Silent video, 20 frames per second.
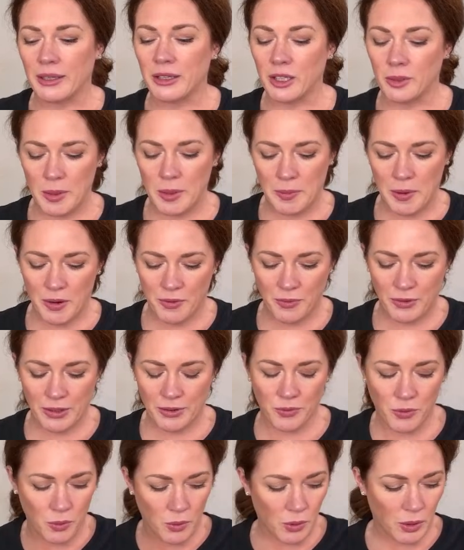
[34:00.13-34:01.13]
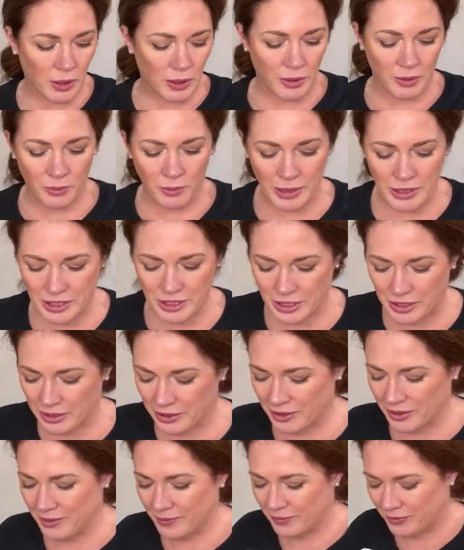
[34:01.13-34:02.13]
they'll be perfect for winter.
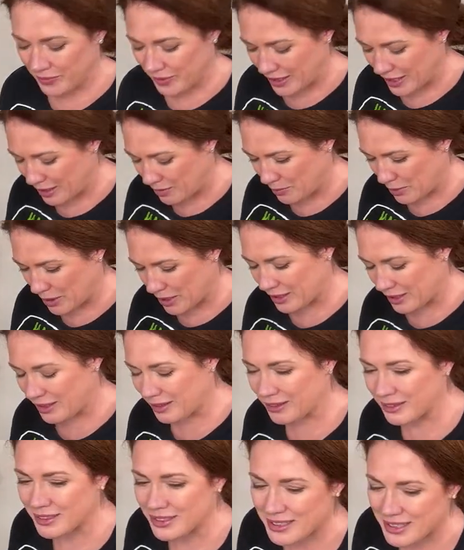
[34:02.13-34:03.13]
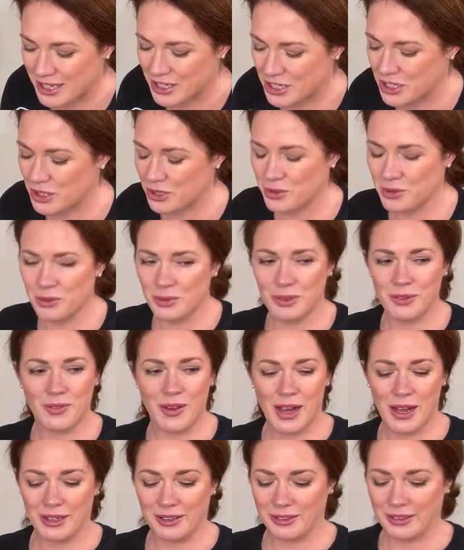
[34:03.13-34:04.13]
And we're gonna stay tuned with
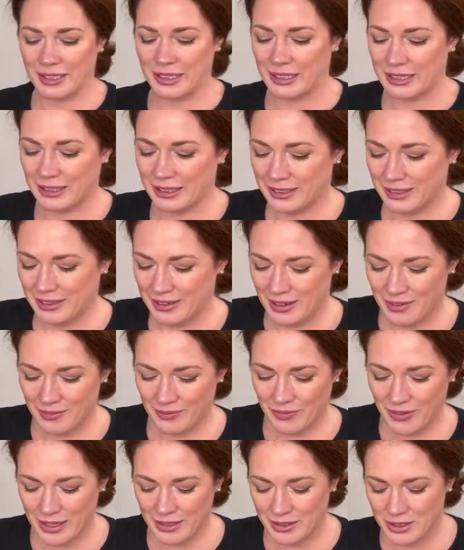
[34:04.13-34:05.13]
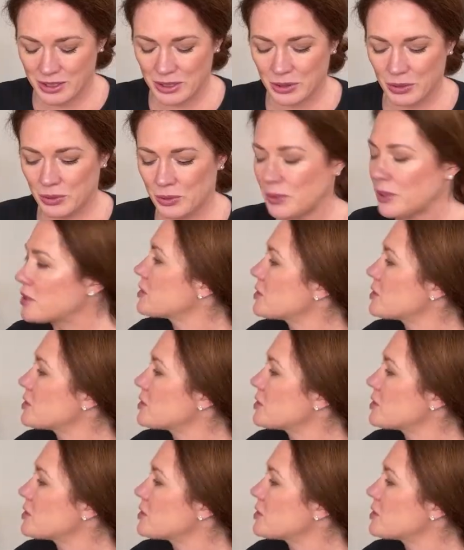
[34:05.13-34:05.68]
Valerie as to what